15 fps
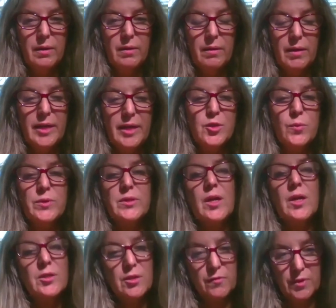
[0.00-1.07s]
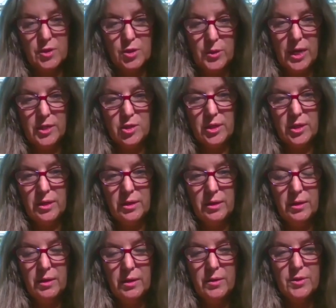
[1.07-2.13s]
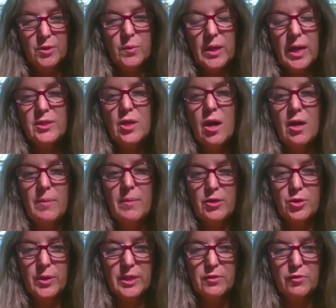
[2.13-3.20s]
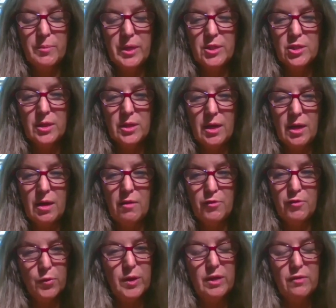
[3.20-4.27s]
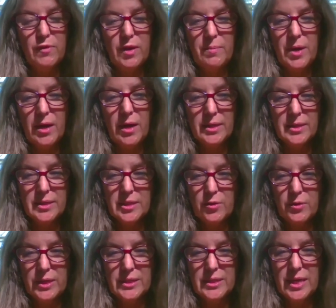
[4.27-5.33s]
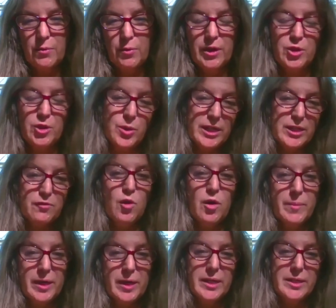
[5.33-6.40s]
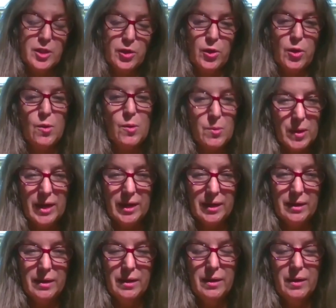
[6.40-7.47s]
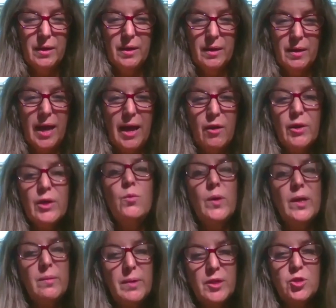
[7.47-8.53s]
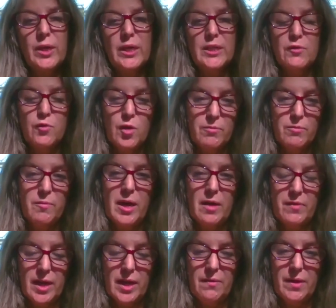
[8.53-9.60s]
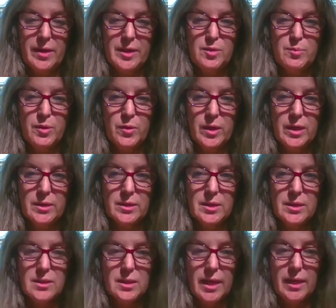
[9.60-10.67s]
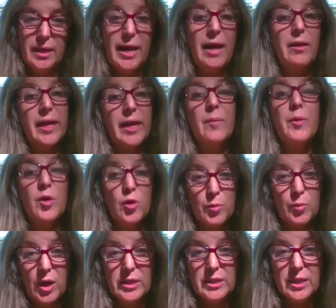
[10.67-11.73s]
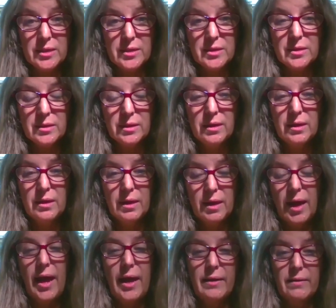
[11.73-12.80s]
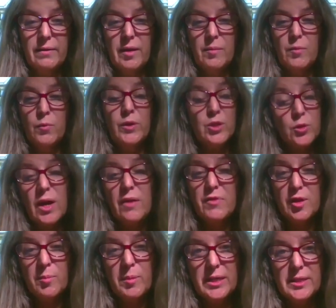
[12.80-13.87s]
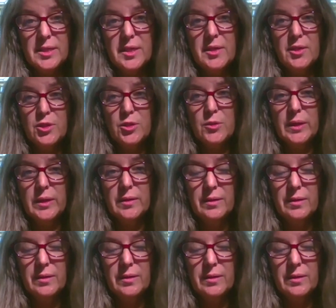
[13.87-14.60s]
as a result of this tragedy. So when I talk about transformation of grief, I'm not necessarily saying we're going to transform it and it's going to go away. How can we be transformed from having had that experience? It's like an alchemical process. Mm-hmm. And we do have the capacity to do it.